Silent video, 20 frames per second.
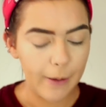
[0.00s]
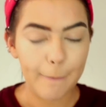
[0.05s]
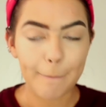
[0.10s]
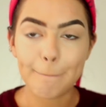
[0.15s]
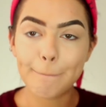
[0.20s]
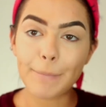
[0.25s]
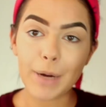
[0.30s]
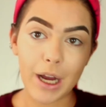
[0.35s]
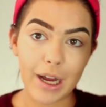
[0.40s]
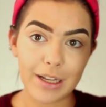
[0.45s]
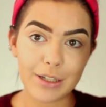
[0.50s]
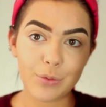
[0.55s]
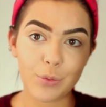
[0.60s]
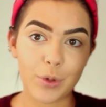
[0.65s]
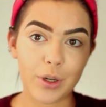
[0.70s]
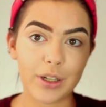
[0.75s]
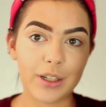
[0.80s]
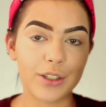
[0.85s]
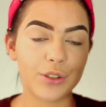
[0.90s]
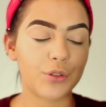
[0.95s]
But
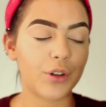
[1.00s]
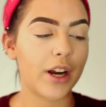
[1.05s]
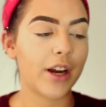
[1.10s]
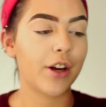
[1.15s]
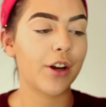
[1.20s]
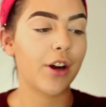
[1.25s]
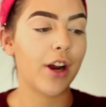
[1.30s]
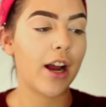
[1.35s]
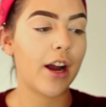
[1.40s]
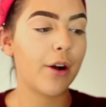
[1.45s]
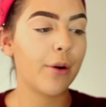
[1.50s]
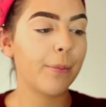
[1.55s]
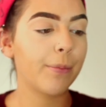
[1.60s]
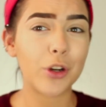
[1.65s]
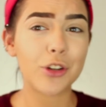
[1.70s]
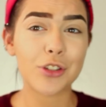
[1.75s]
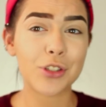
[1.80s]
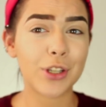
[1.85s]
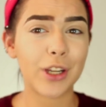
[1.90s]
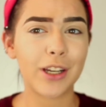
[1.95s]
we're going to try her out.
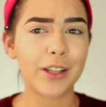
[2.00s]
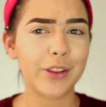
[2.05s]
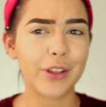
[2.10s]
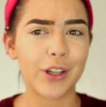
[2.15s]
We're just going